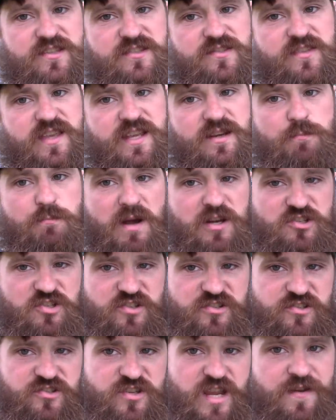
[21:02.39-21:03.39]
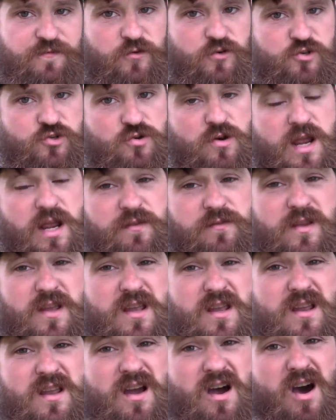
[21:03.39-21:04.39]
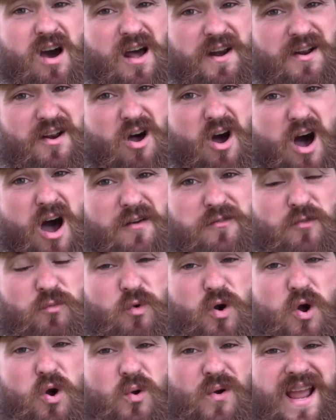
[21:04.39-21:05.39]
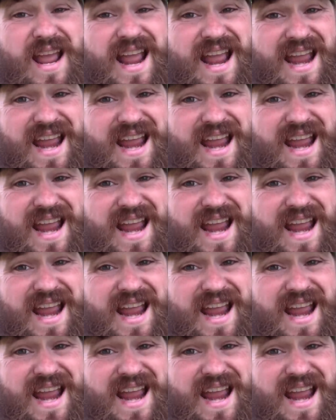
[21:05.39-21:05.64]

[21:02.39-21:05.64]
this thing much safer to drive on an off-road.